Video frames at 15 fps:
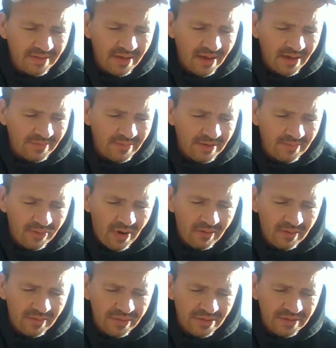Um, it
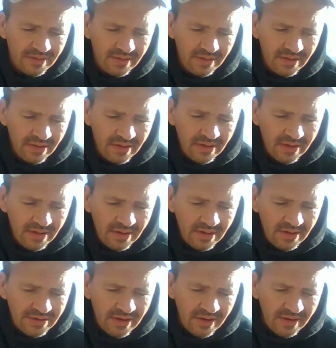probably
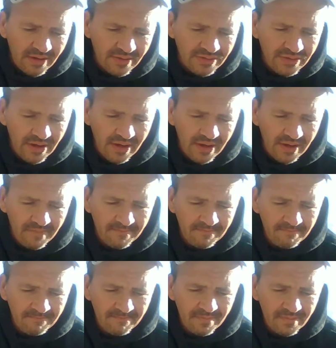tells, um,